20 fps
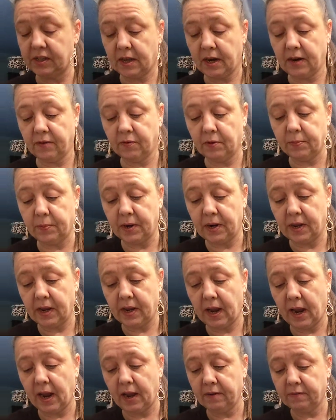that everybody
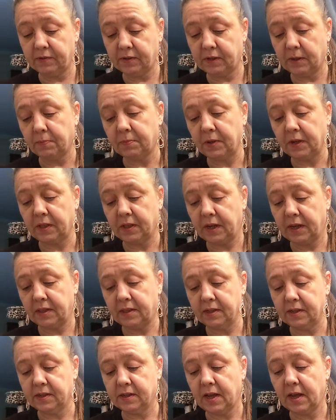have something like
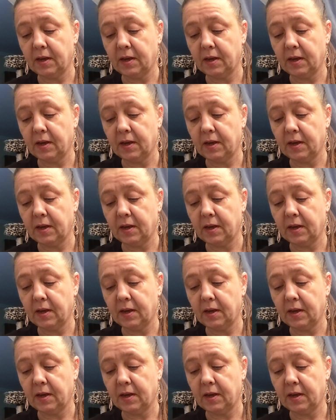this.